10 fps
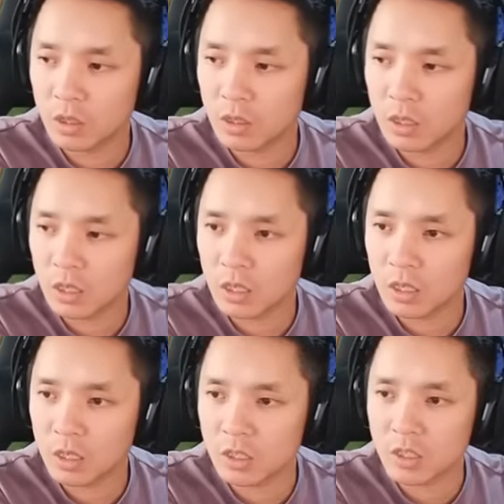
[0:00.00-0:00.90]

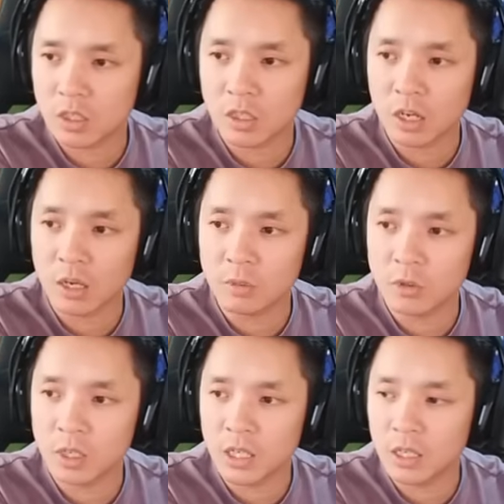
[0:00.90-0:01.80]
the
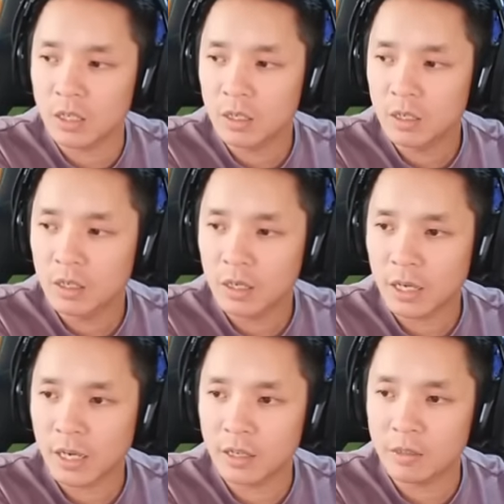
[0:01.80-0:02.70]
Skarmory
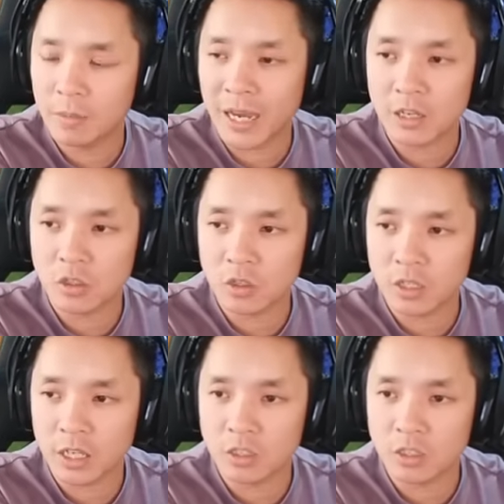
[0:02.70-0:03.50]
and Magnezone deck.